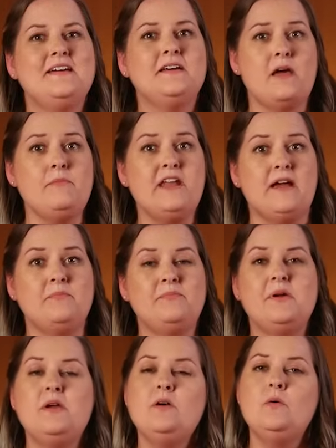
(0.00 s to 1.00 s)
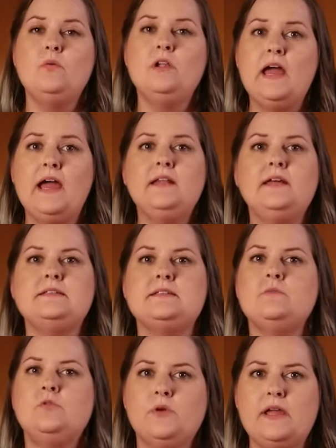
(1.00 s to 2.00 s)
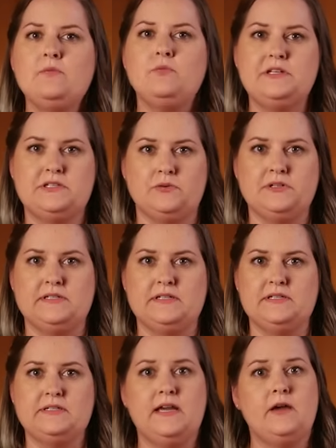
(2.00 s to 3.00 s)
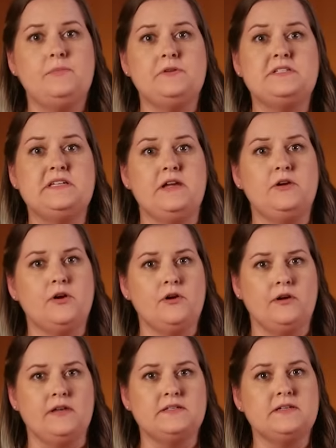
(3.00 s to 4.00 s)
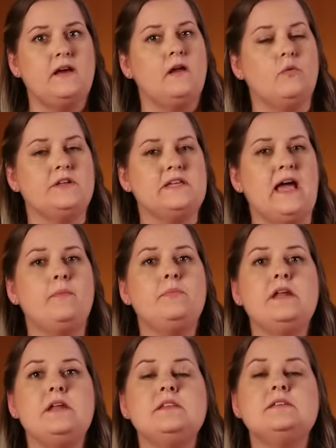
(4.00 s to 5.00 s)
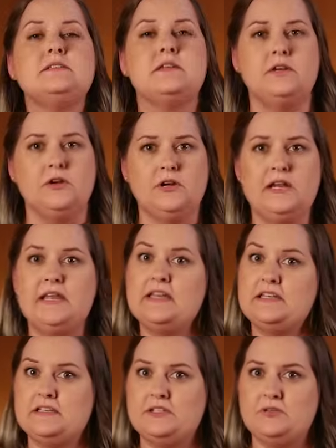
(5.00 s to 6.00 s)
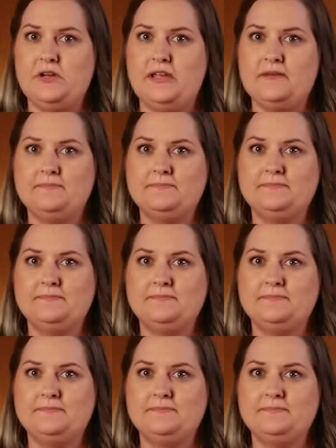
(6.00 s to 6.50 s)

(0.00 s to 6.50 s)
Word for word: Coming up, we'll highlight some great resources to help you stay current on what's happening in the security industry.